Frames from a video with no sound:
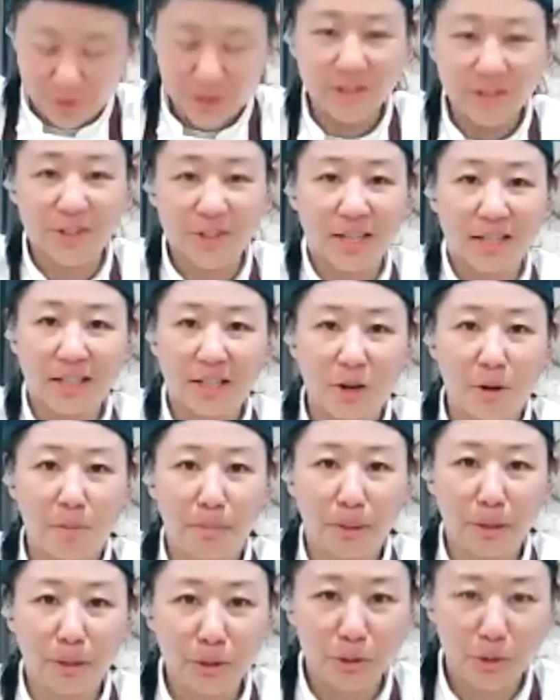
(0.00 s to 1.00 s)
fills a little
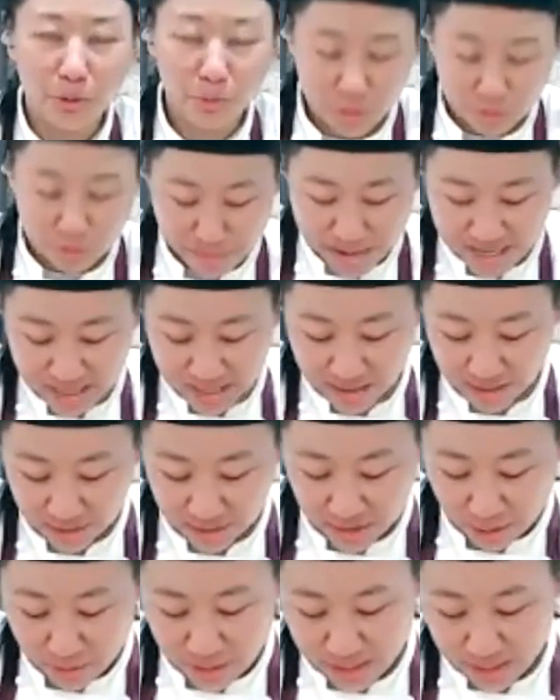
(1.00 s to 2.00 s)
balloon with baking
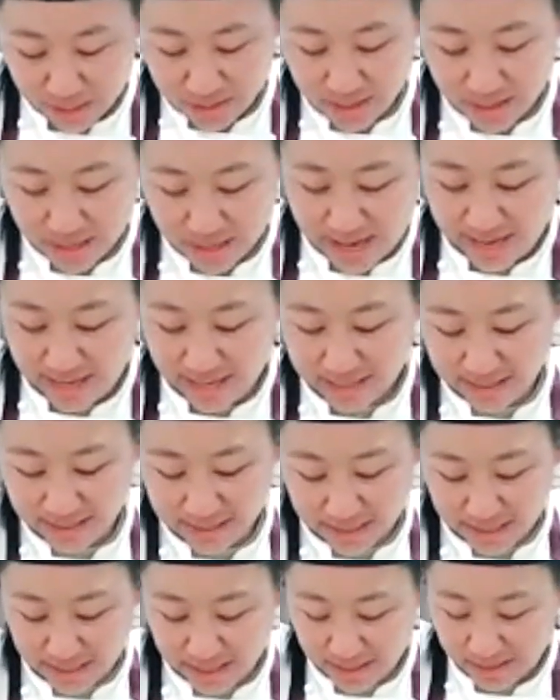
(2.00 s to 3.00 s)
soda
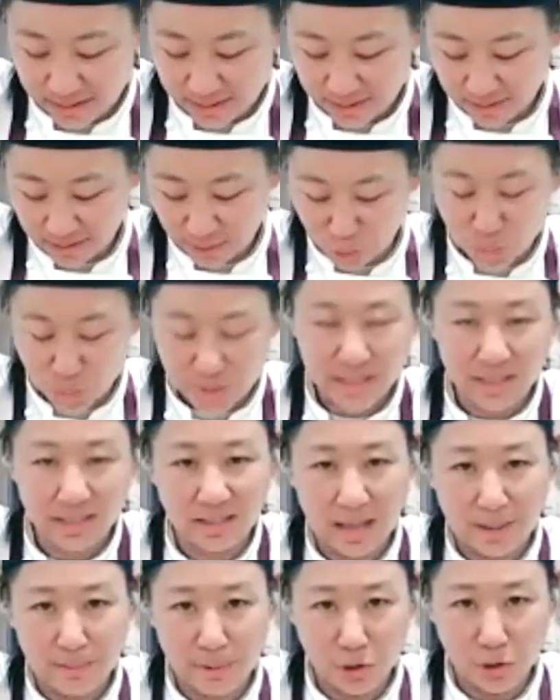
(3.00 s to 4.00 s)
and
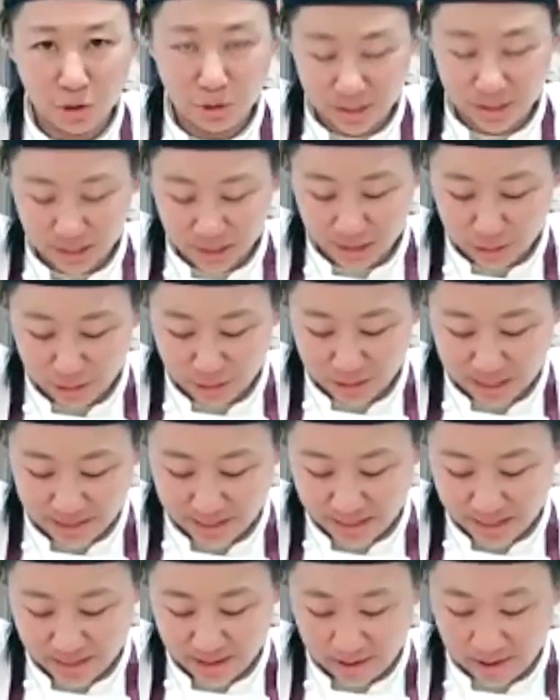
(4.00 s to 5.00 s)
squeezes lemon juice into it,
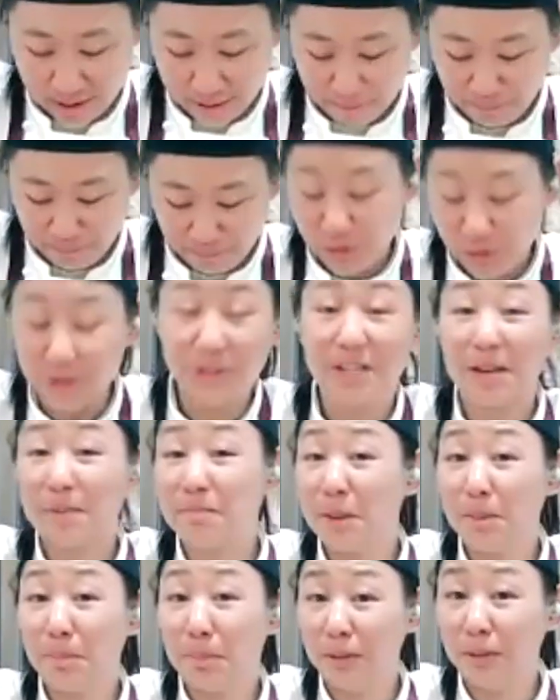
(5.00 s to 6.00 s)
and then he fills
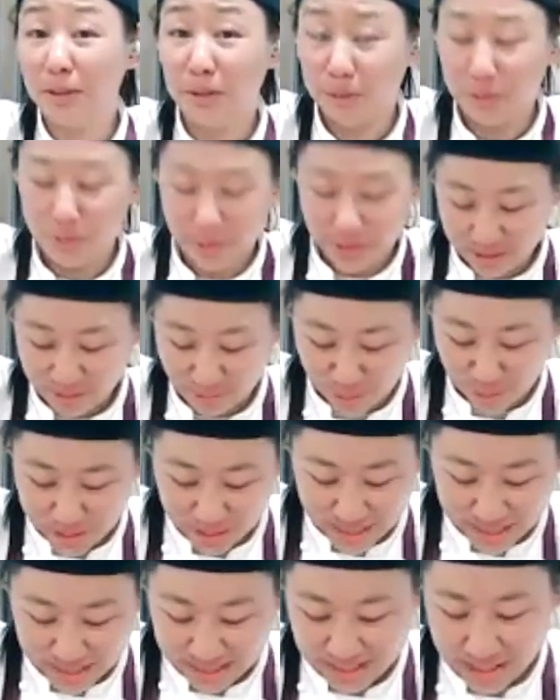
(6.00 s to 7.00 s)
up the balloon
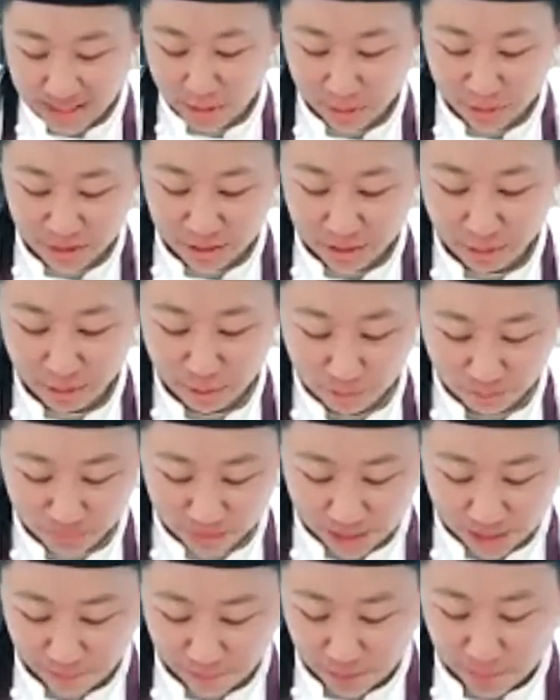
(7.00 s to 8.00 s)
with like CO2,
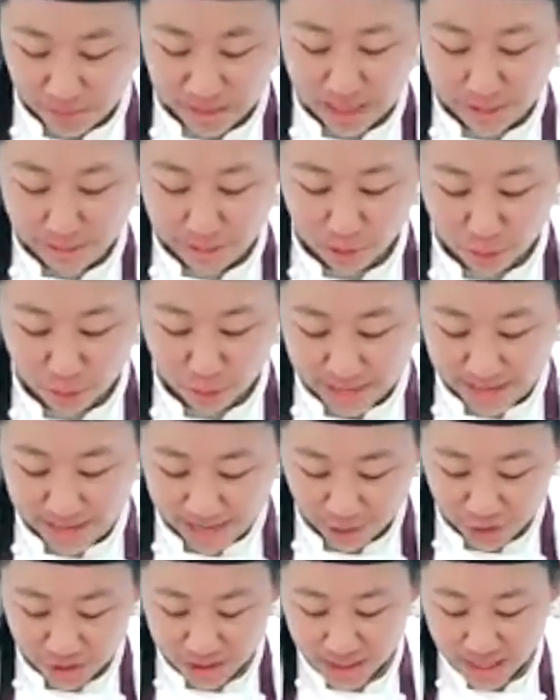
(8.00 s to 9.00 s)
like from the chemical
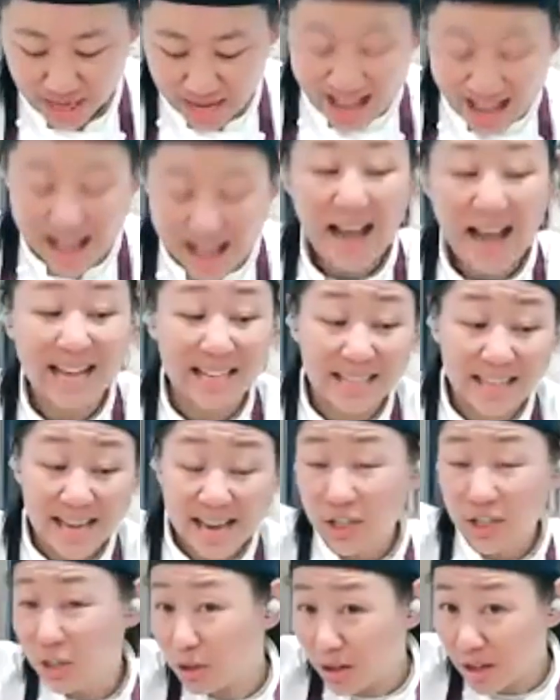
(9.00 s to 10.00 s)
reaction. I
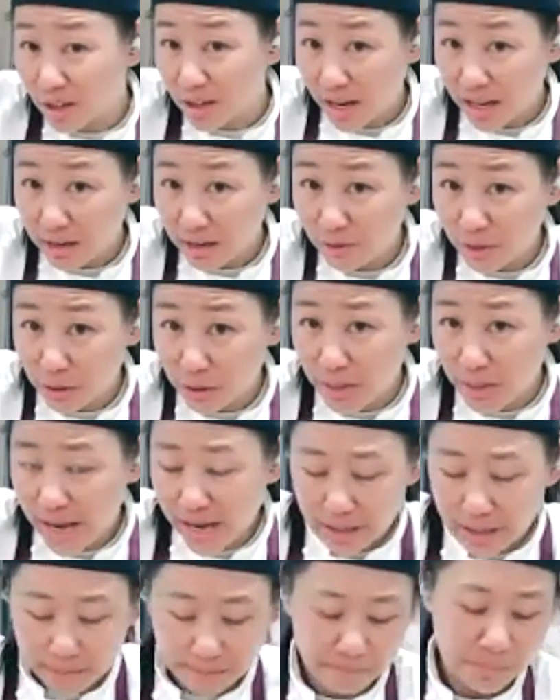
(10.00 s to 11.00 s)
guess you can kind of do
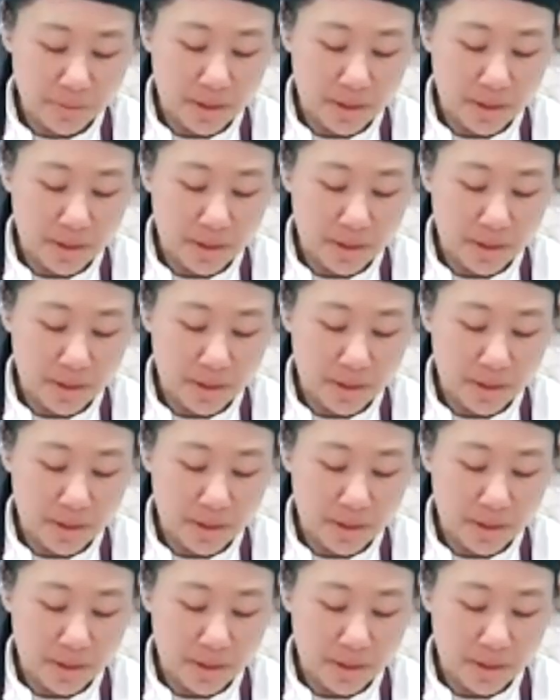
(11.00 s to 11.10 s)
that.